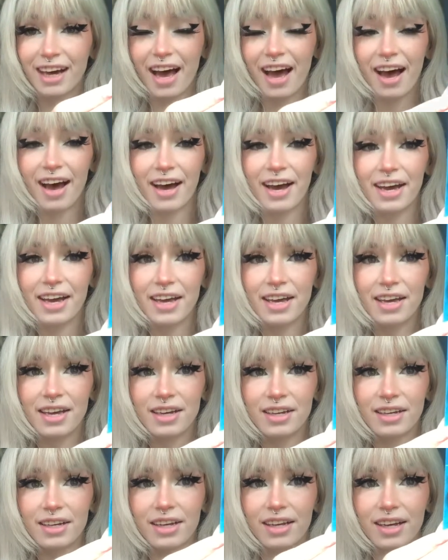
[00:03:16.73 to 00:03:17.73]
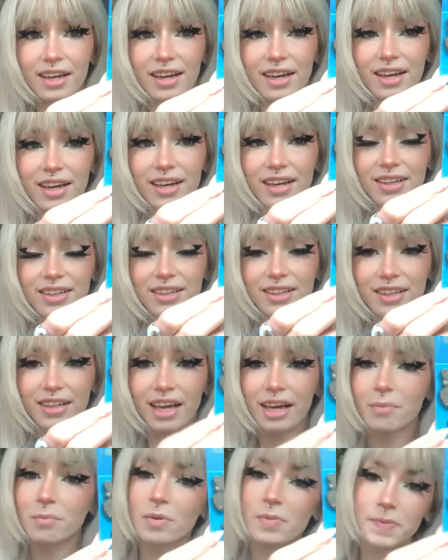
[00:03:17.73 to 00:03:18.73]
I
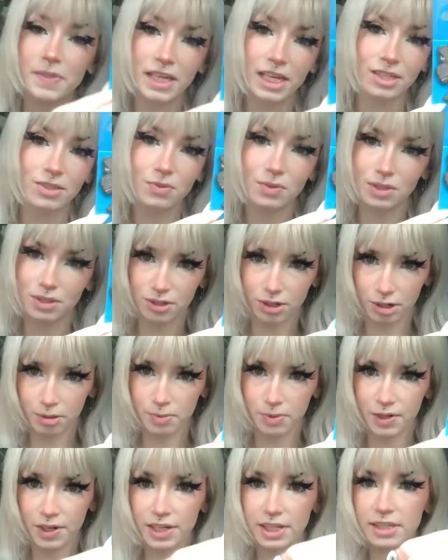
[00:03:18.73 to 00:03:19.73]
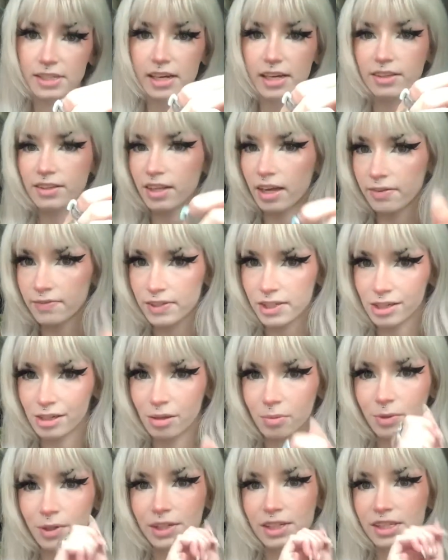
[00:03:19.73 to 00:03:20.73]
am obsessed with Cerberus. I love
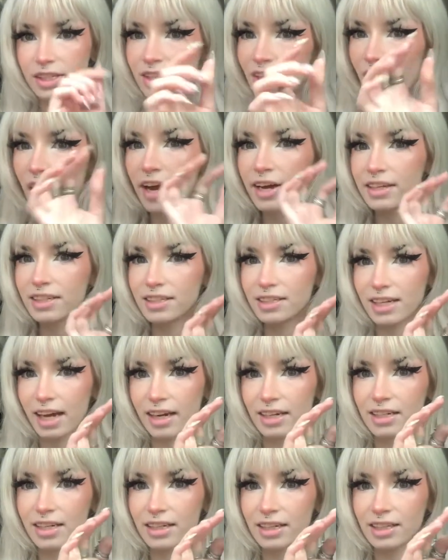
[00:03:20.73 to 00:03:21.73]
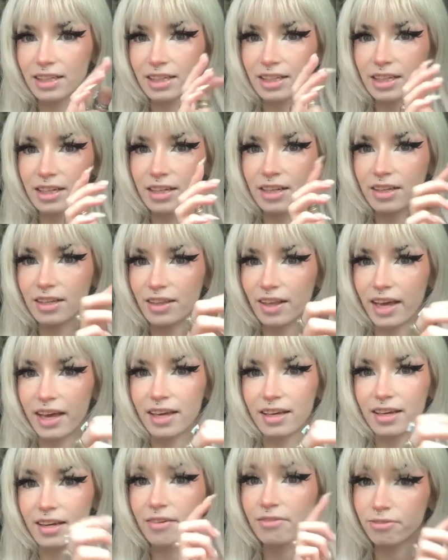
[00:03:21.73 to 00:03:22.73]
Cerberus, not technically
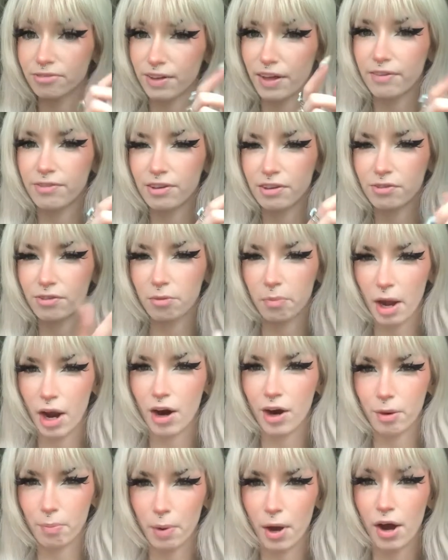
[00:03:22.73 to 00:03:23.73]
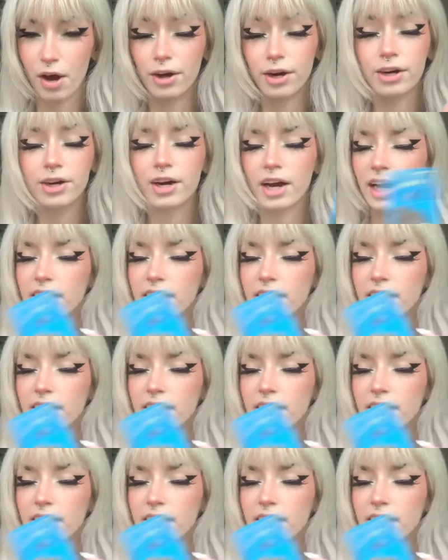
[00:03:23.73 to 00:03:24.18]
like Fluffy from Harry Potter.